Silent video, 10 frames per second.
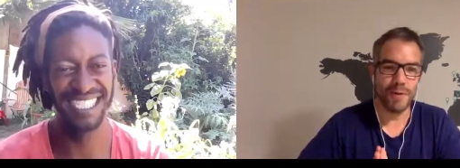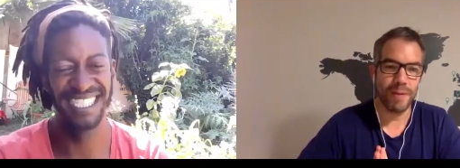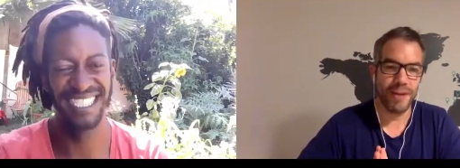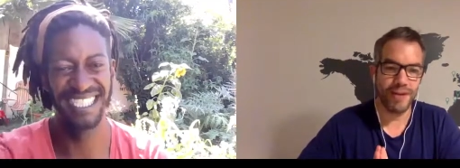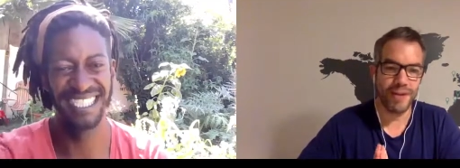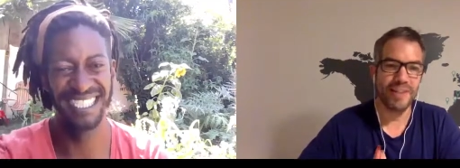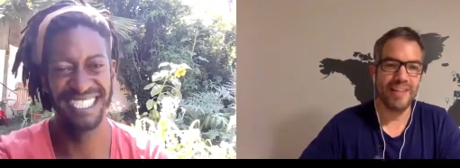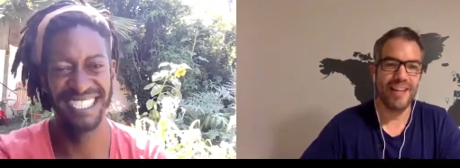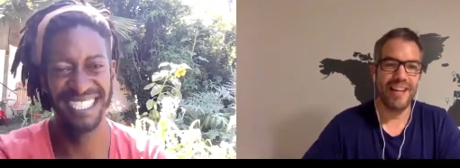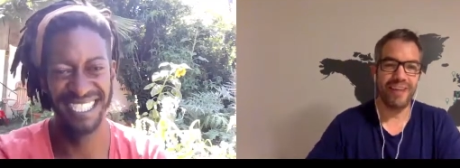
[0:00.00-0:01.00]
Speaker 1: pleasure.
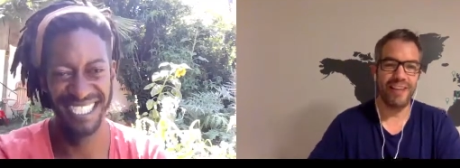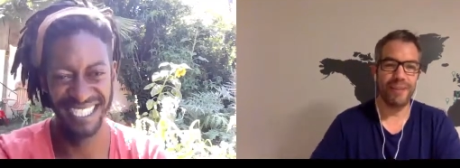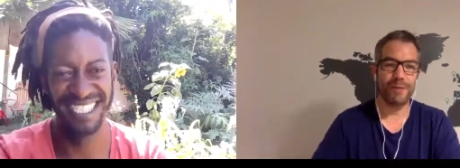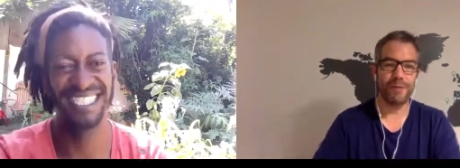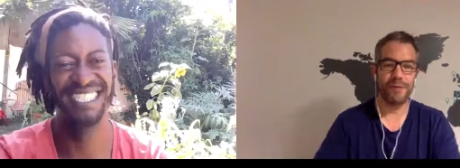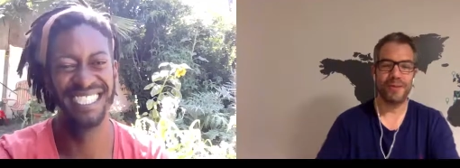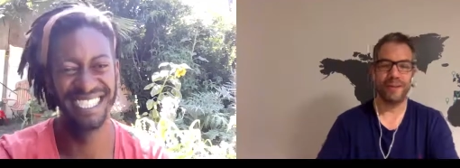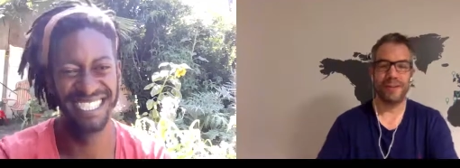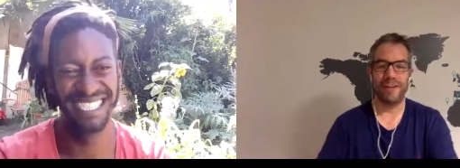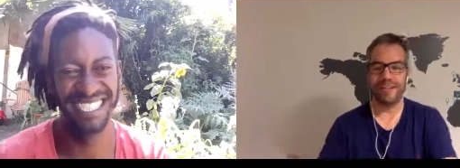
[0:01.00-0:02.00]
And I look forward to
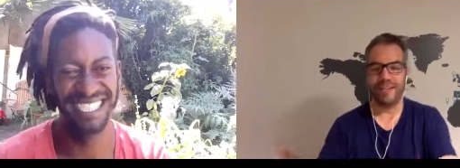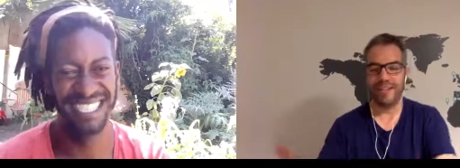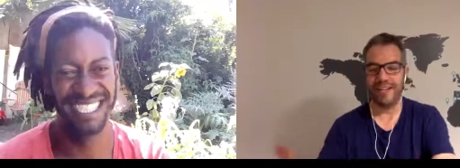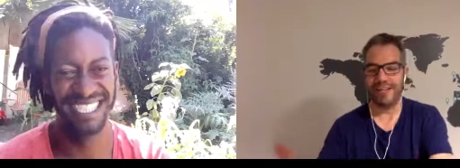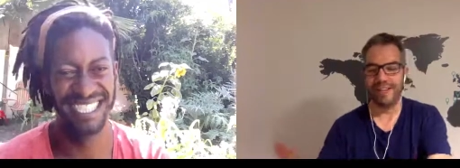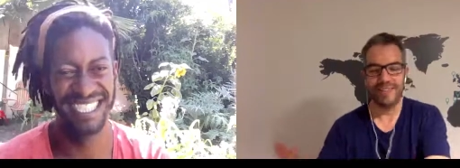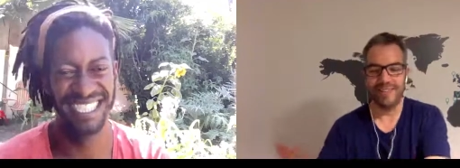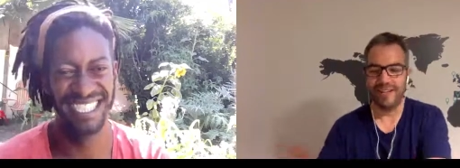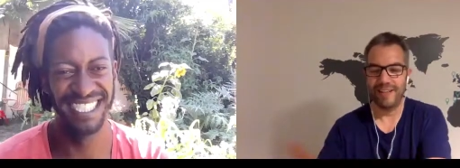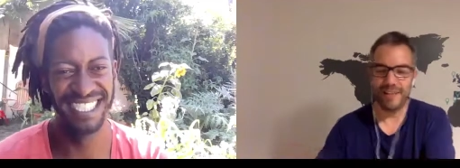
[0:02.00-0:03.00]
like seeing
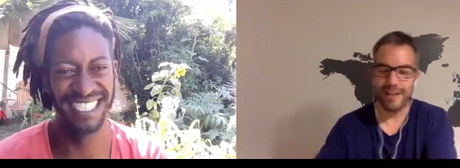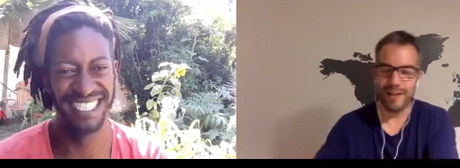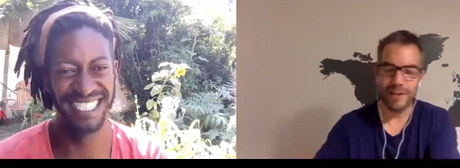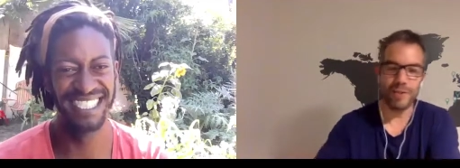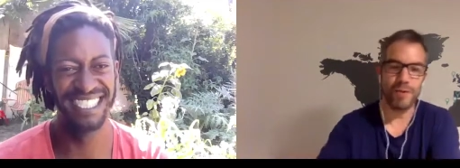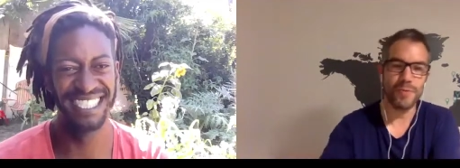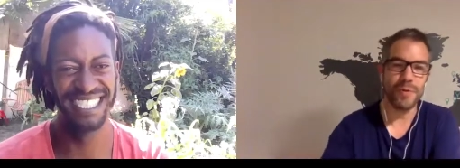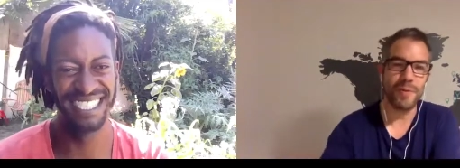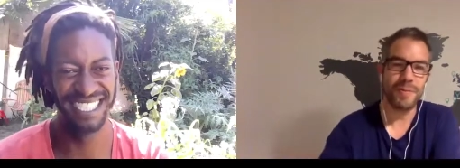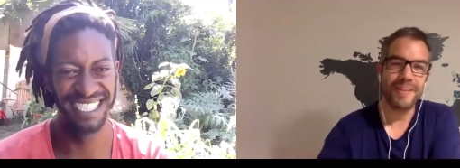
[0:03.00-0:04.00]
uh, crop
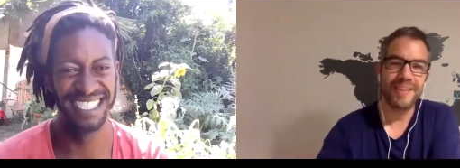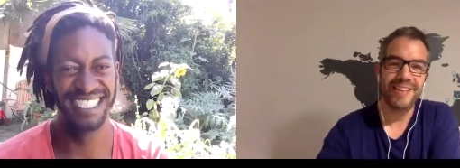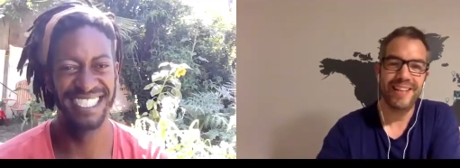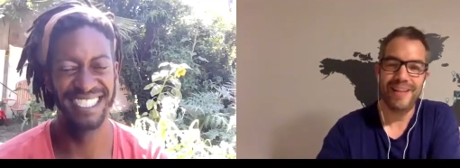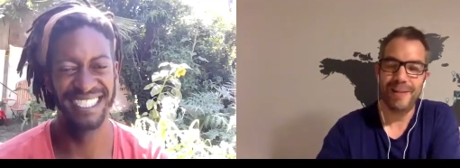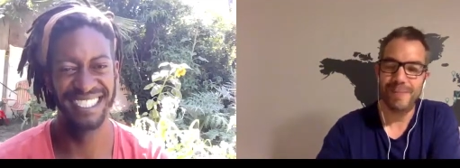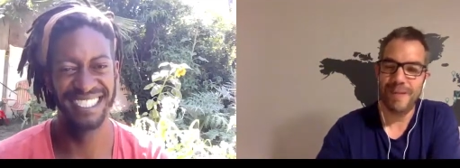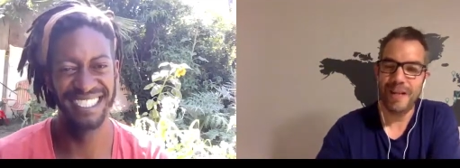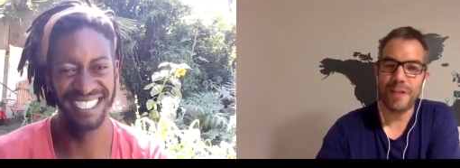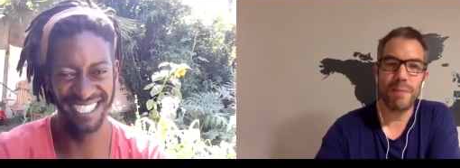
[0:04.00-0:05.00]
swap um,
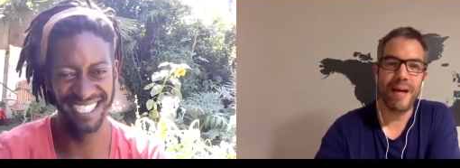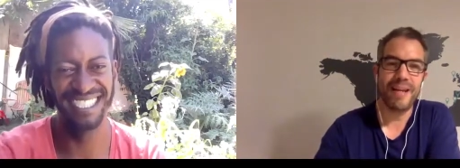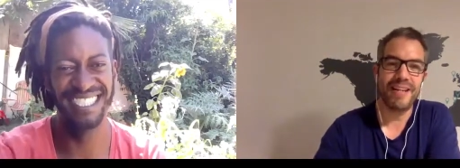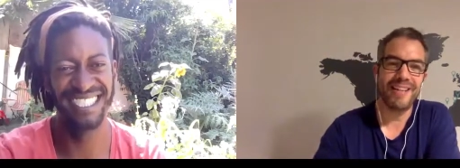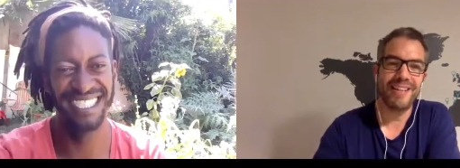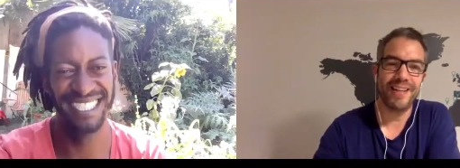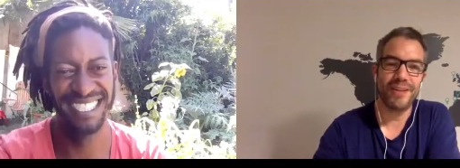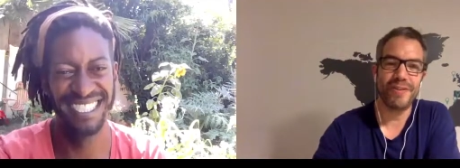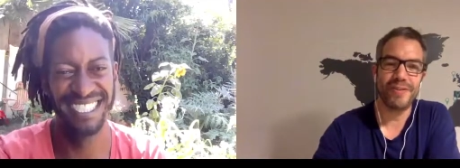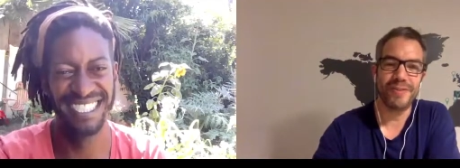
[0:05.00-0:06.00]
expanding
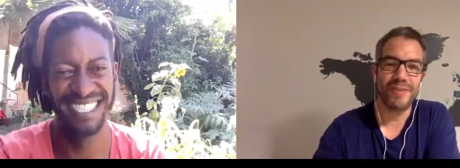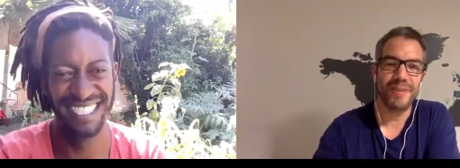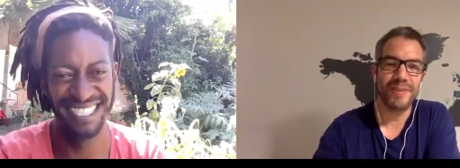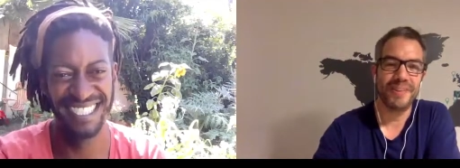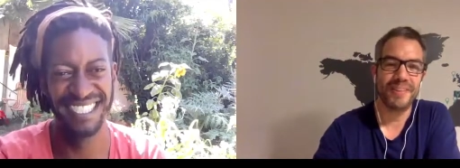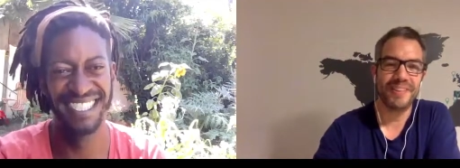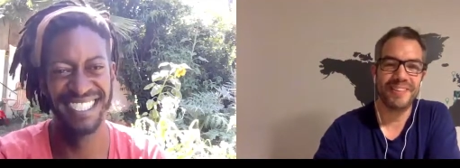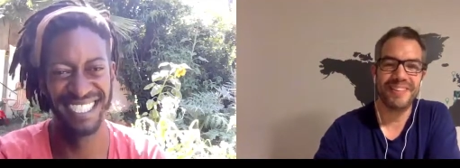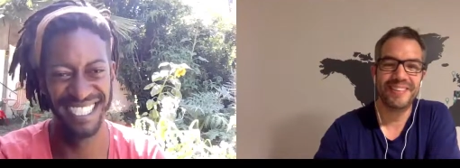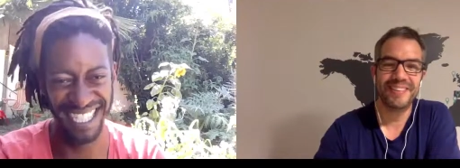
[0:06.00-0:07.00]
across
Speaker 2: the world.
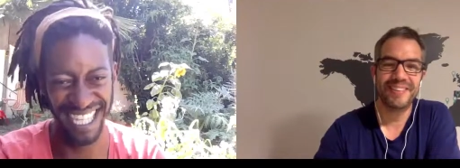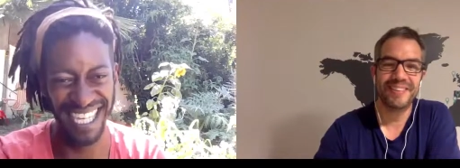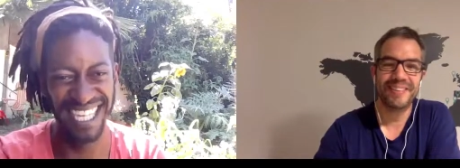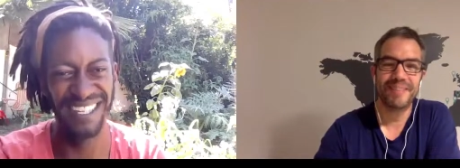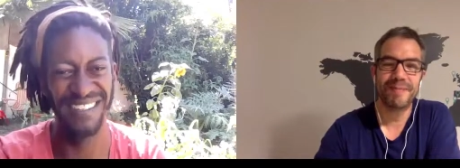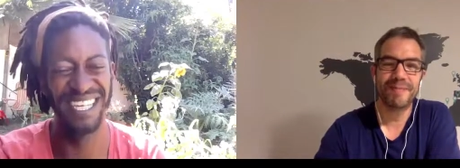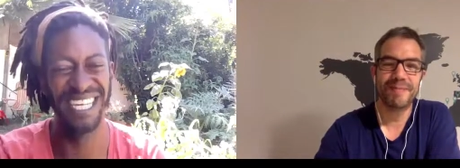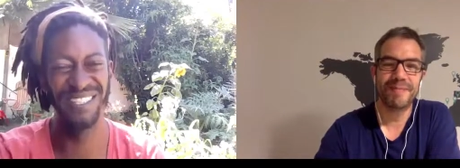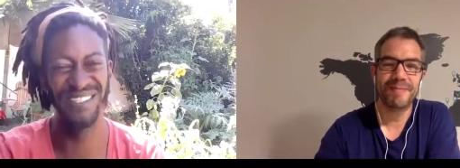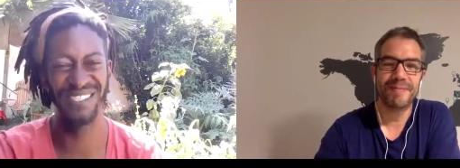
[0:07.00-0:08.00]
Thank you.
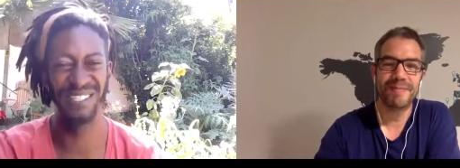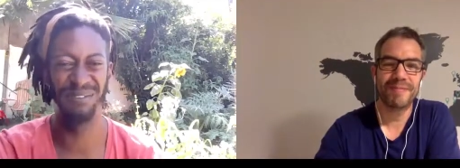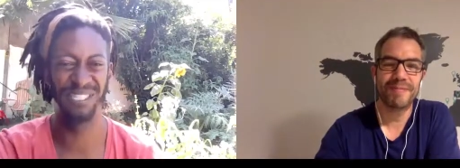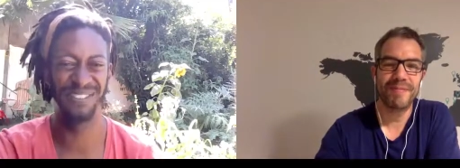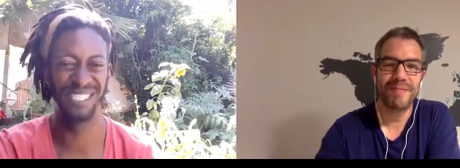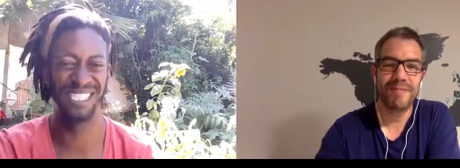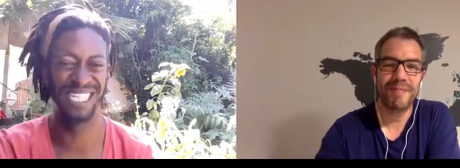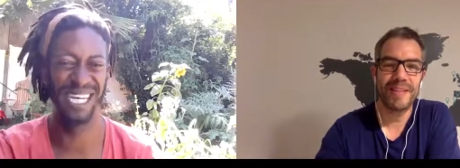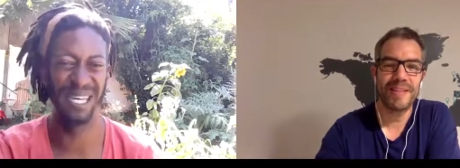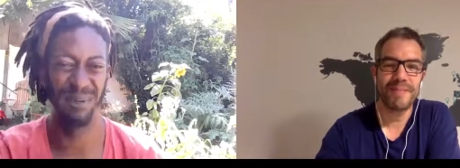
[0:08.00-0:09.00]
Thank you so much for the
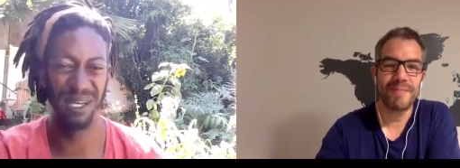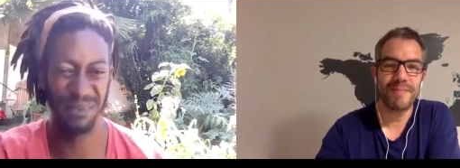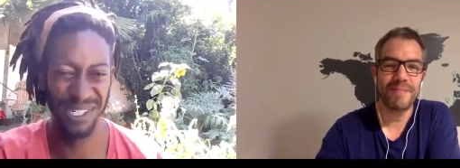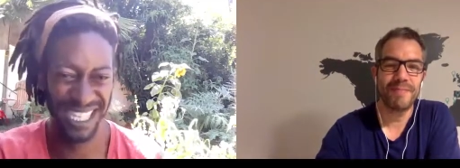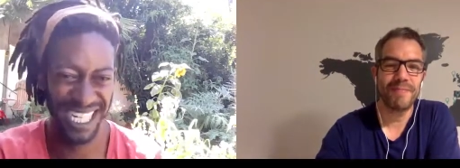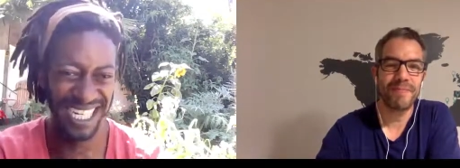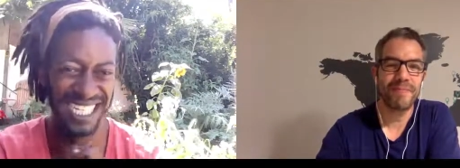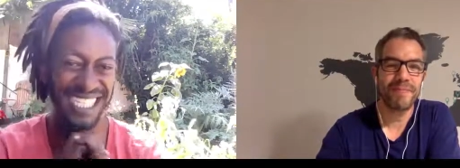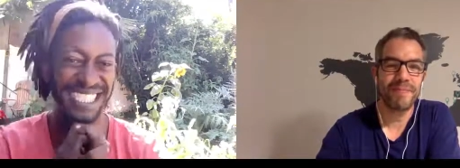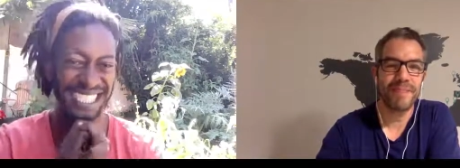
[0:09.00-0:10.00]
time. I appreciate
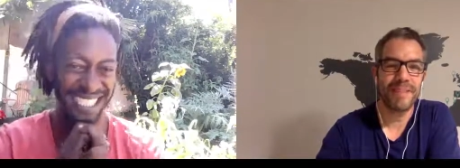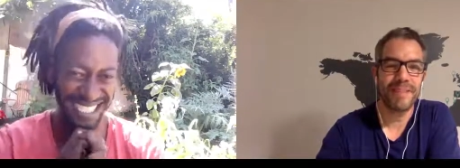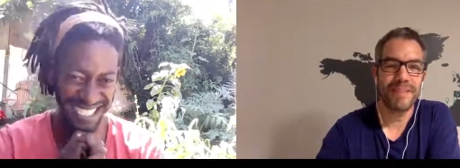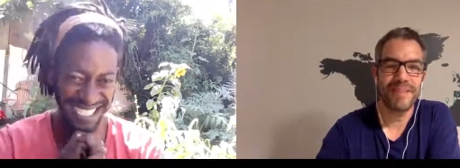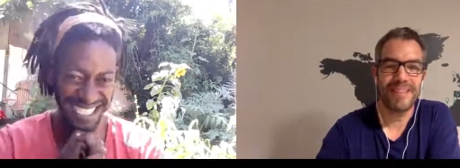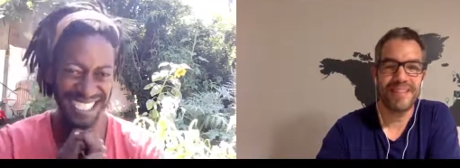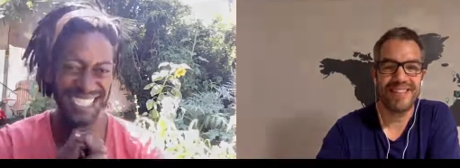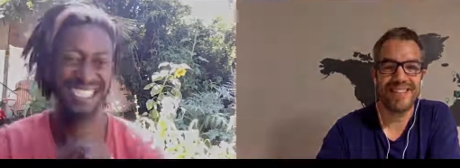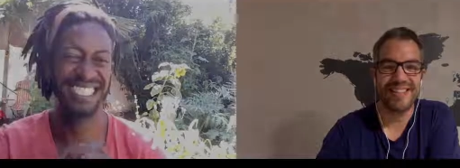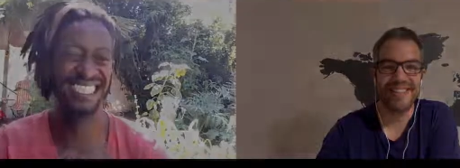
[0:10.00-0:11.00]
it.
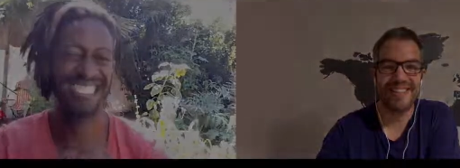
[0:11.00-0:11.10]
Fantastic.